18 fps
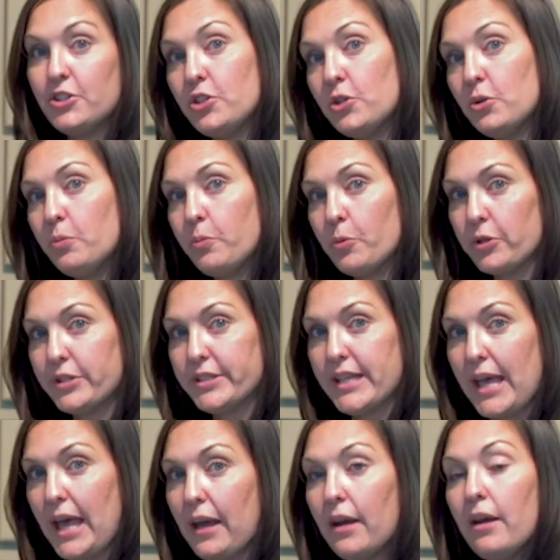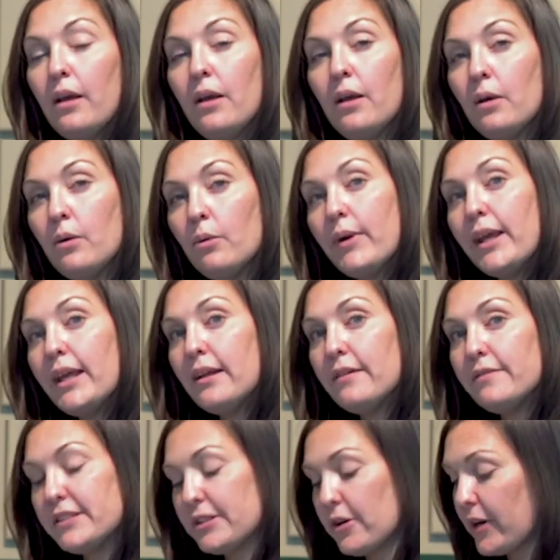2% weight
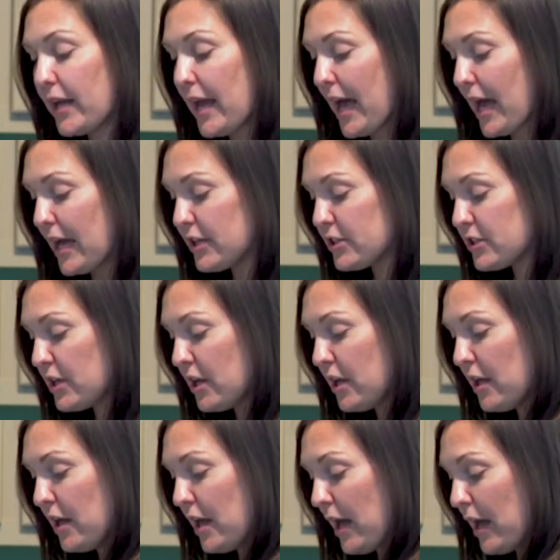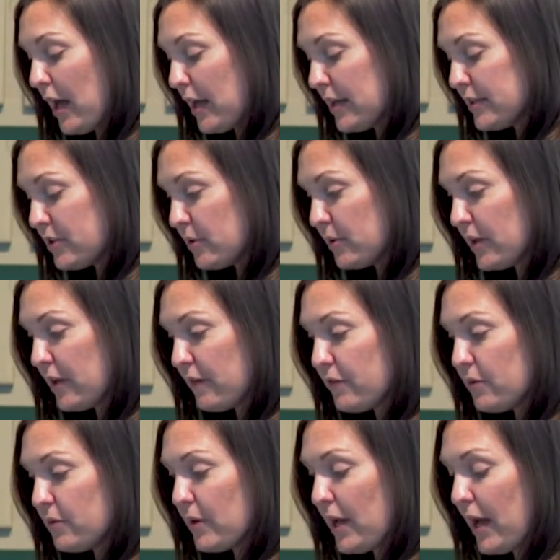of soda ash. So
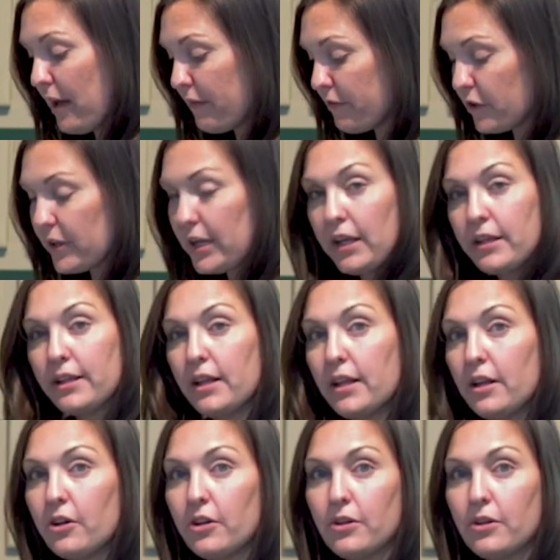if you have your calculator,